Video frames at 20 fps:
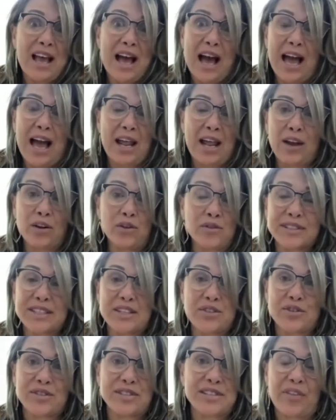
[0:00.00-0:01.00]
I, I don't see
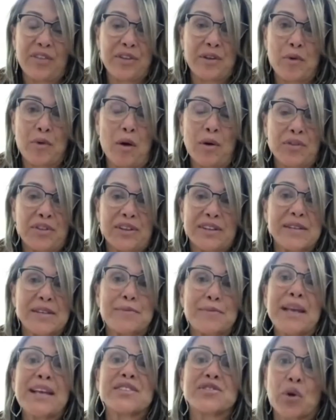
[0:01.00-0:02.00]
there's nothing wrong with it. To
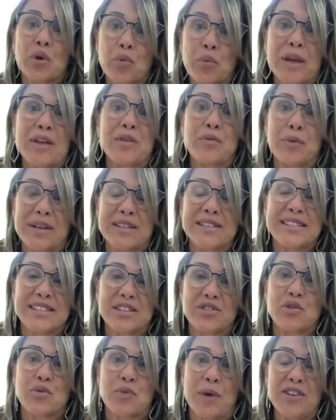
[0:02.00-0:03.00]
me, it's a win win
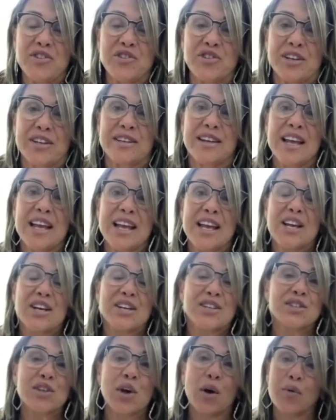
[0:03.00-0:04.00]
situation.
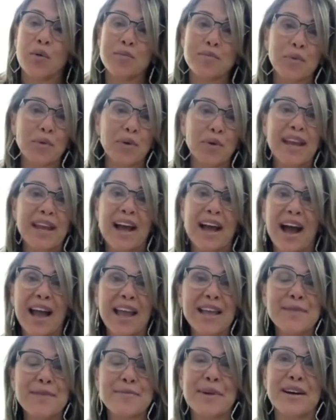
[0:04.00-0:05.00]
So, Marie, I
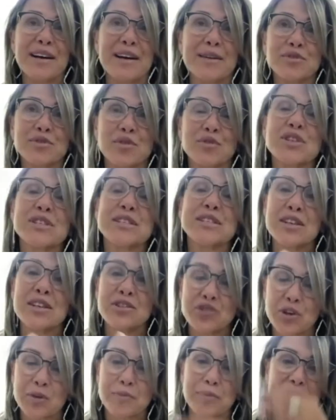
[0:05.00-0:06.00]
am, um, so just
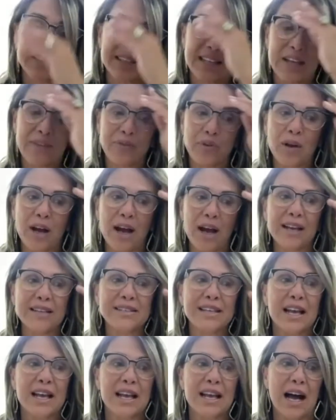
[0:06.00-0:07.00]
it's your belief, you
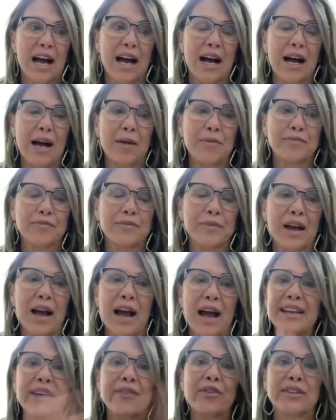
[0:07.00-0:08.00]
guys. Um,
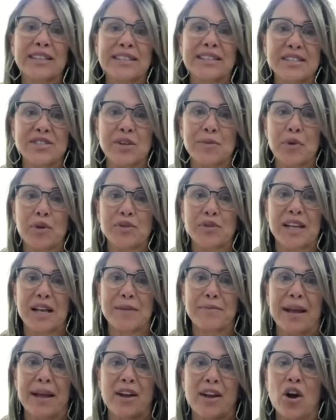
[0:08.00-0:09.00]
I never listen to music
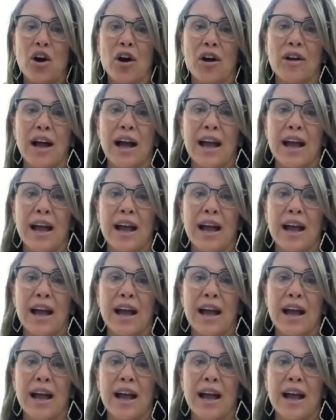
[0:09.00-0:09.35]
in my car.